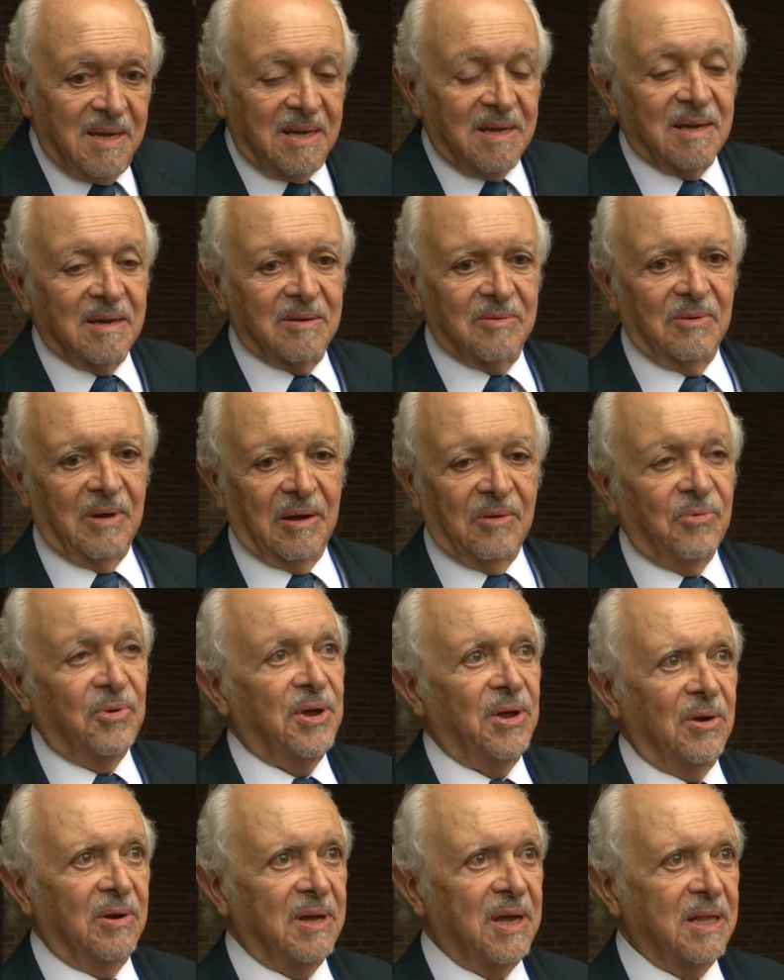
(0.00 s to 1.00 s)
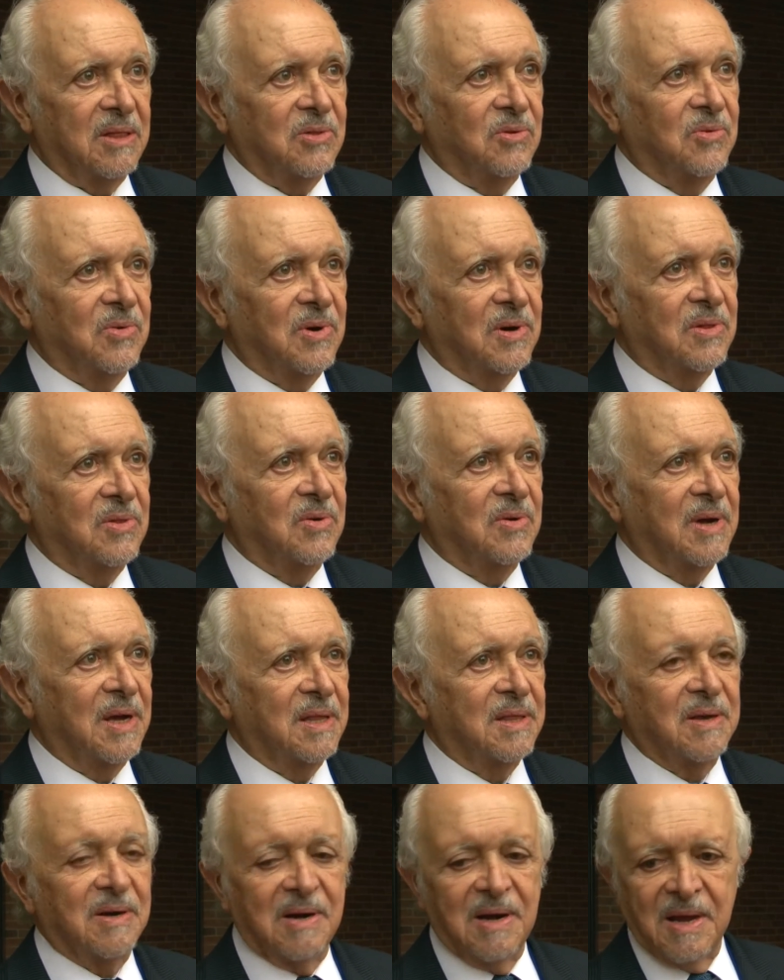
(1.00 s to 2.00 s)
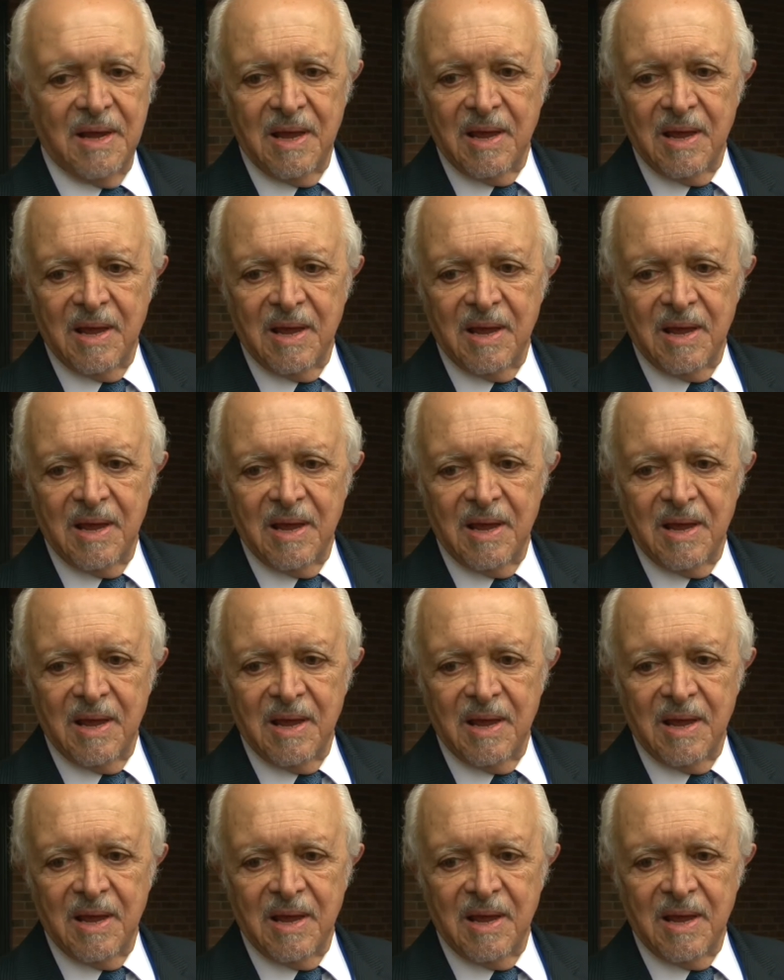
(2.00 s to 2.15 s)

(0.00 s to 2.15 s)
uh, we all had to work together.